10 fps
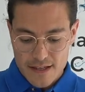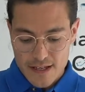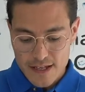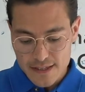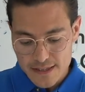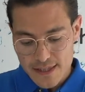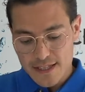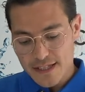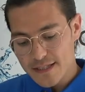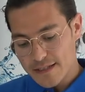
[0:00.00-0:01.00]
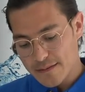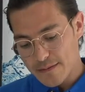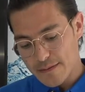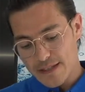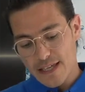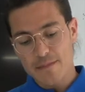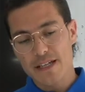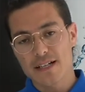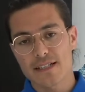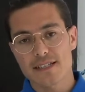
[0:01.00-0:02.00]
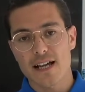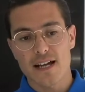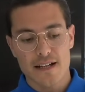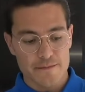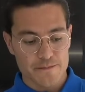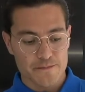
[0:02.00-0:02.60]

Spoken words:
And these chemicals are